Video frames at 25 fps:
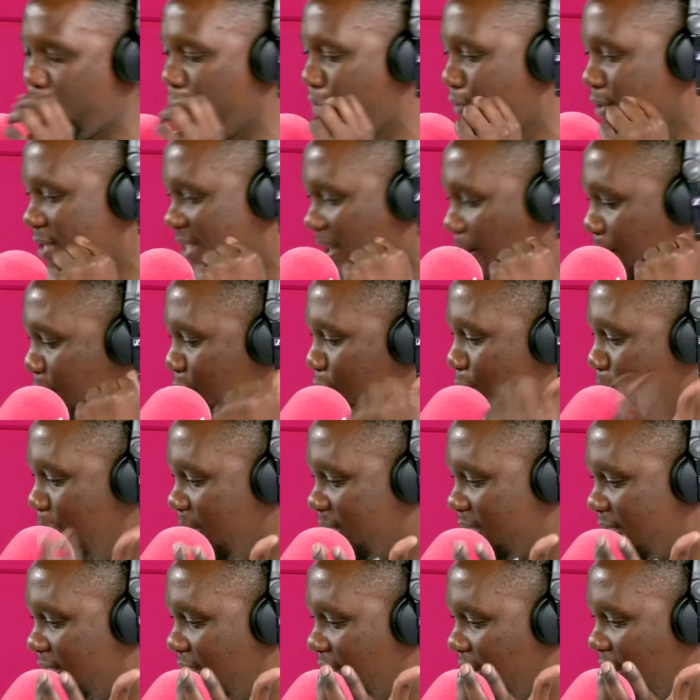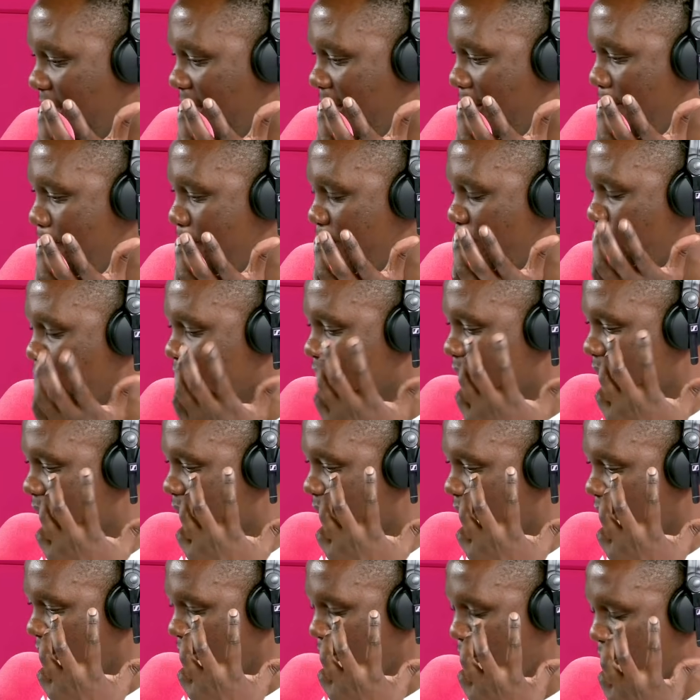that for somebody who missed it. Because
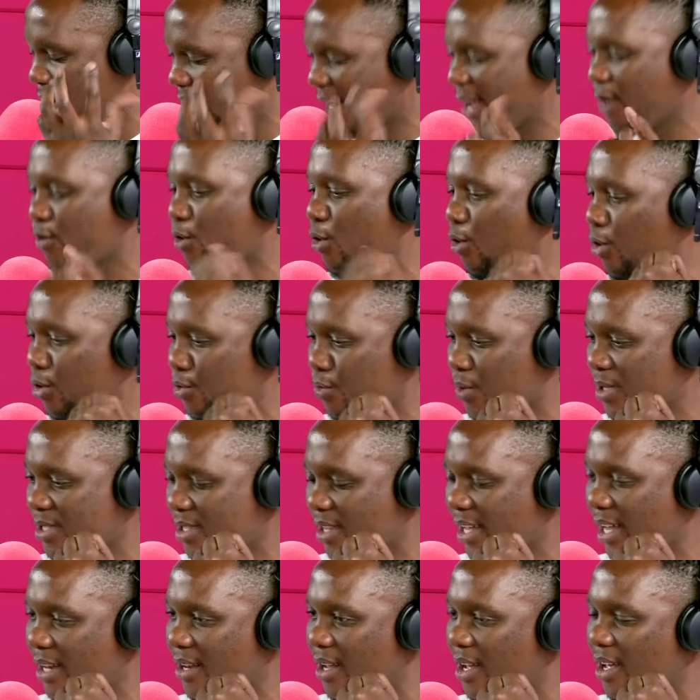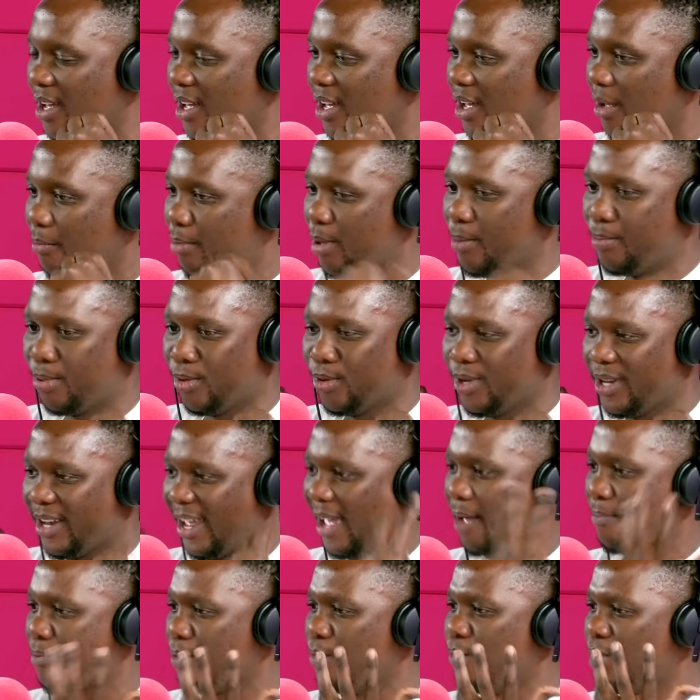what I caught was that people
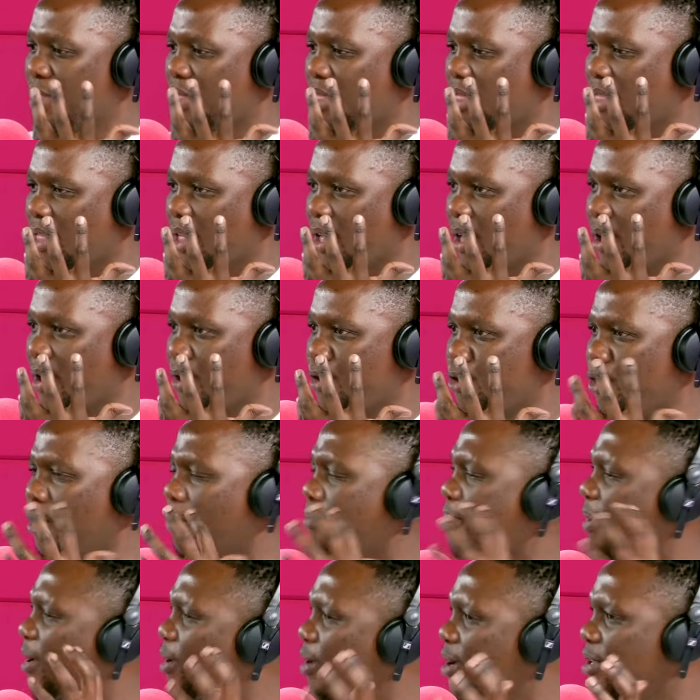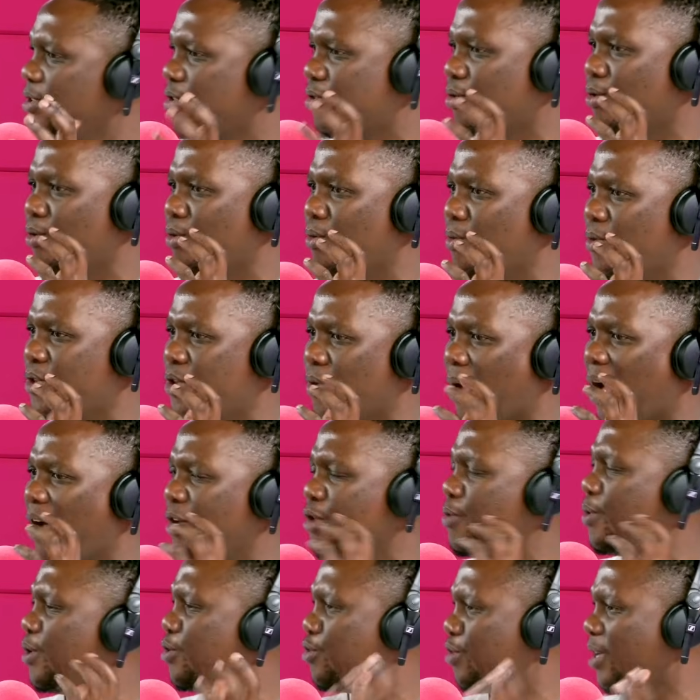weren't happy with your appearance or
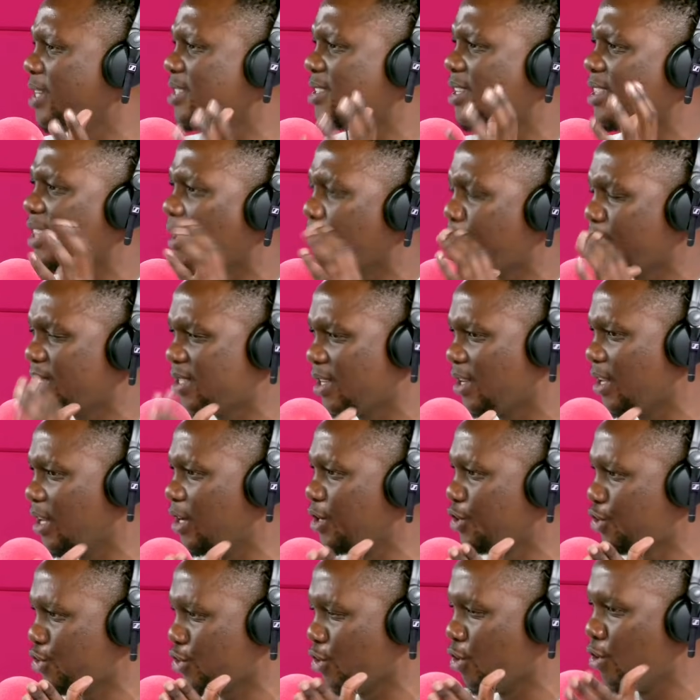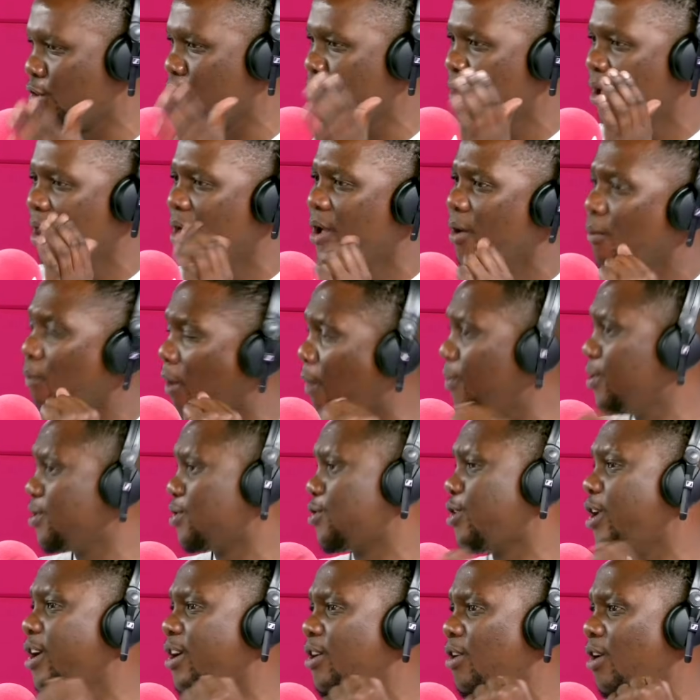how you were dressed at that particular show. What
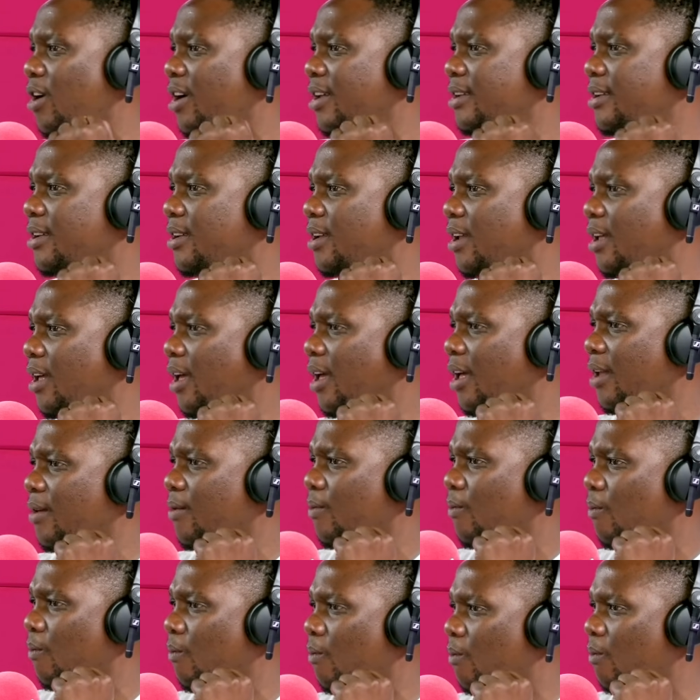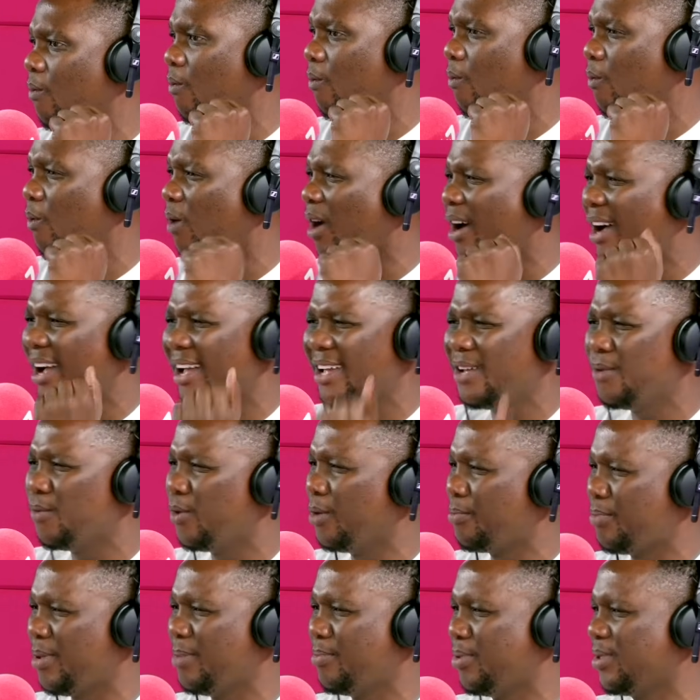was going on, and why
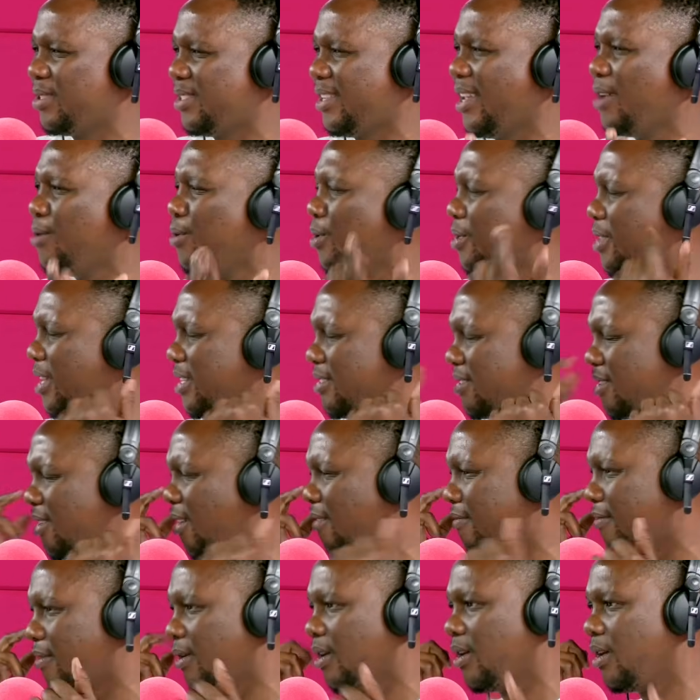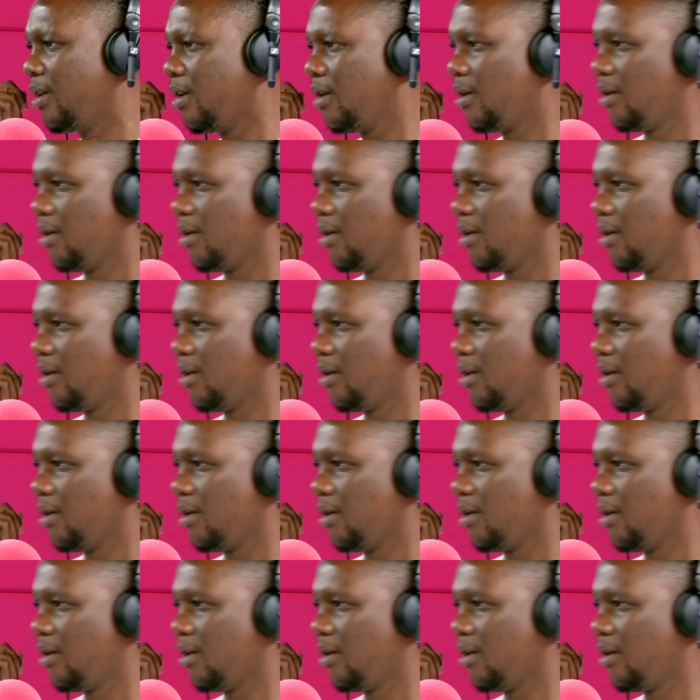were people saying all that stuff?